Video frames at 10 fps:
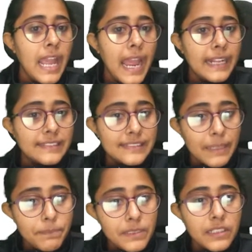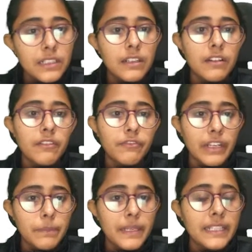Acceptor
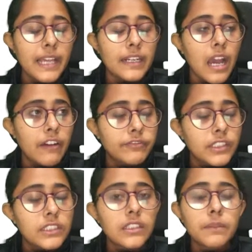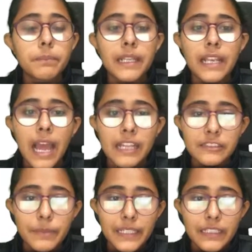will be that after the bill has
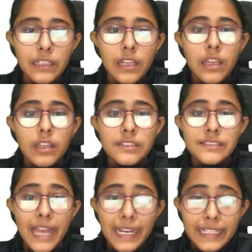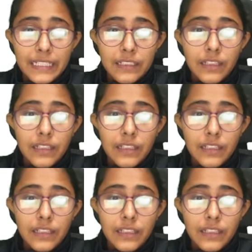been signed,